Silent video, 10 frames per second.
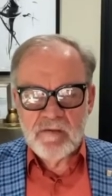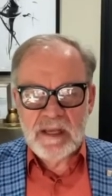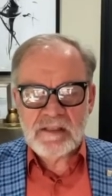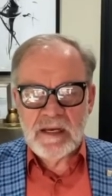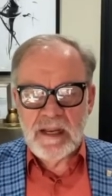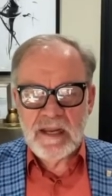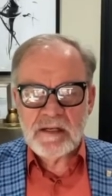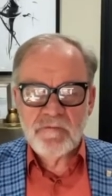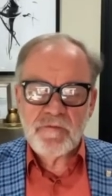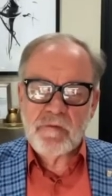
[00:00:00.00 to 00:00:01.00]
there's a
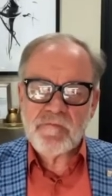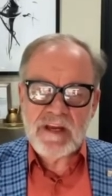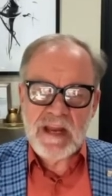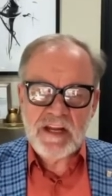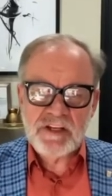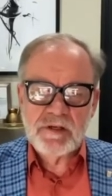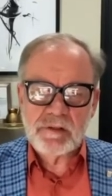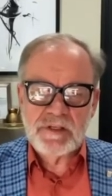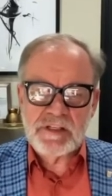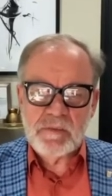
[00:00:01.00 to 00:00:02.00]
letter from the
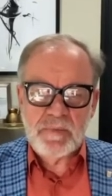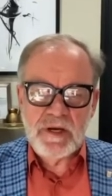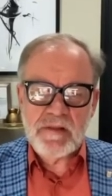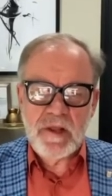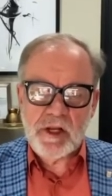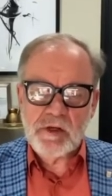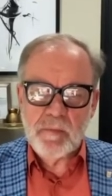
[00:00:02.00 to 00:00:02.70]
National Disciplinary